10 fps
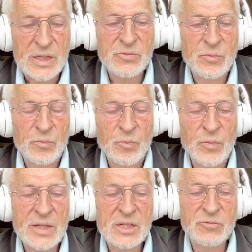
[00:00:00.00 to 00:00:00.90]
these,
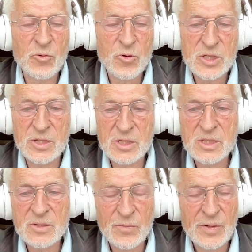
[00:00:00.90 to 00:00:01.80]
with these
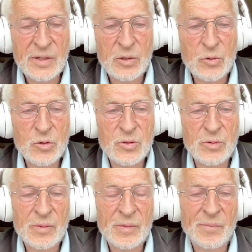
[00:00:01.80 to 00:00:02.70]
forces, you
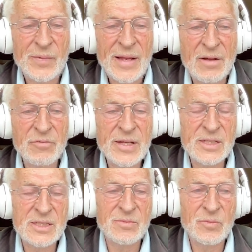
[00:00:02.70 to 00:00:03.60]
could have
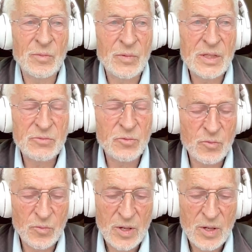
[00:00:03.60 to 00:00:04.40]
things. These